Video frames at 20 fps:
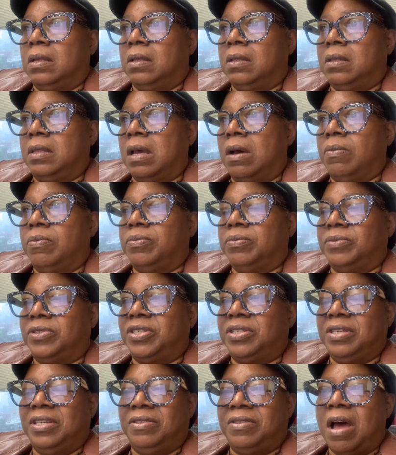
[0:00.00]
that
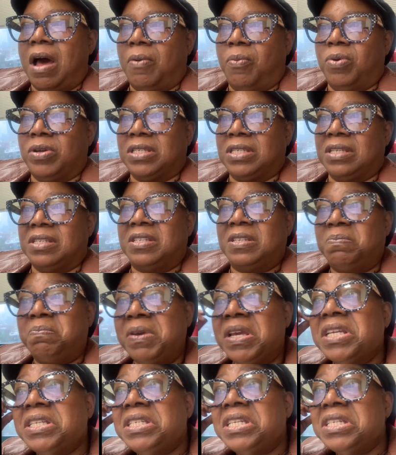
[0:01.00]
she thought was
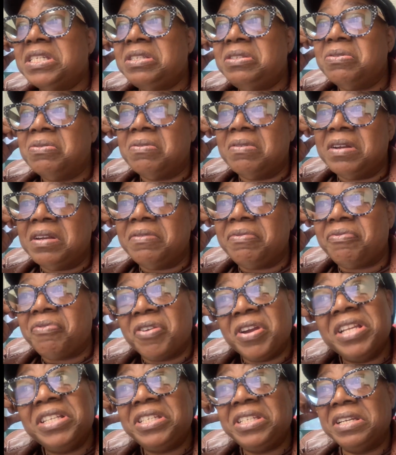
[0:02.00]
suspicious during the
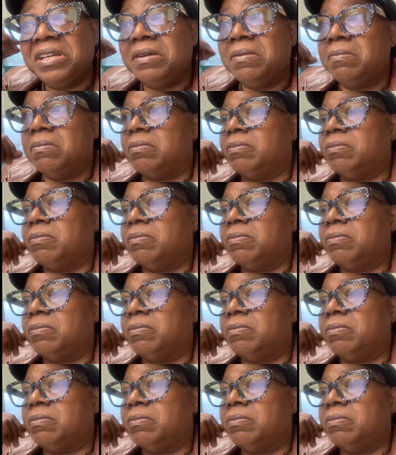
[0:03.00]
friendship.